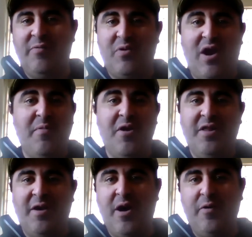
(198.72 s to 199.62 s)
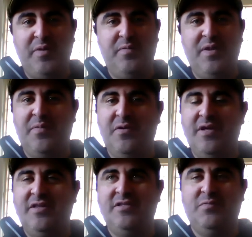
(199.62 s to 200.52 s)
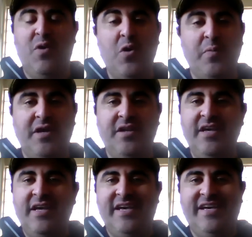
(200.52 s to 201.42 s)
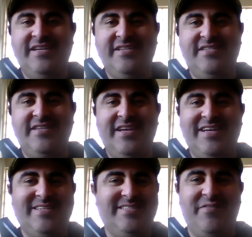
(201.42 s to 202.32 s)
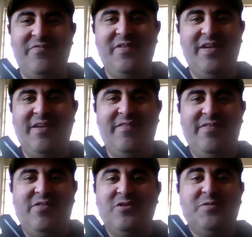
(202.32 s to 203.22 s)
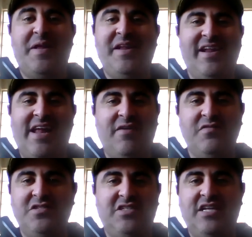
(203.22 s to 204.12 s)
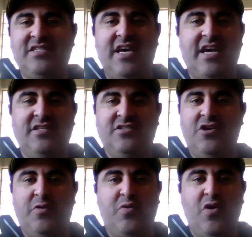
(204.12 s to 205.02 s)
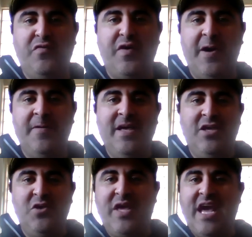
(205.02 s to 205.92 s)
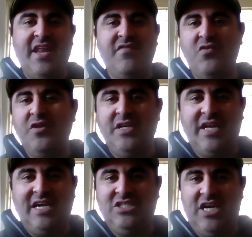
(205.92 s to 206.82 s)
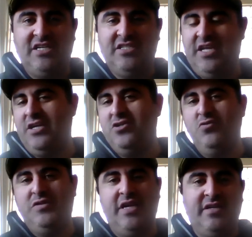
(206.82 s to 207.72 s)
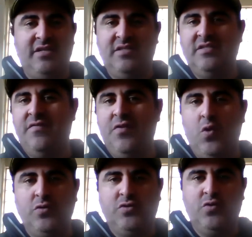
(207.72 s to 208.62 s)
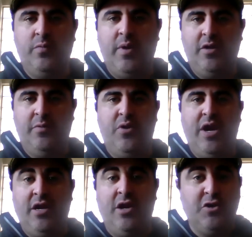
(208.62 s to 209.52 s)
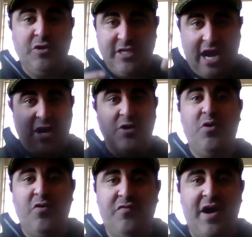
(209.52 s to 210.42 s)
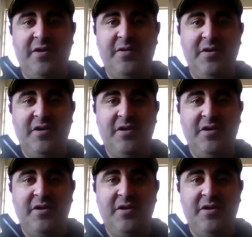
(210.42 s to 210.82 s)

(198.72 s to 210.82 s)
primarily I'm helping people at this moment is if they're spending an average of 10 seconds on your profile, you can't even really digest 2 sentences of the old school model of branding on your entire profile.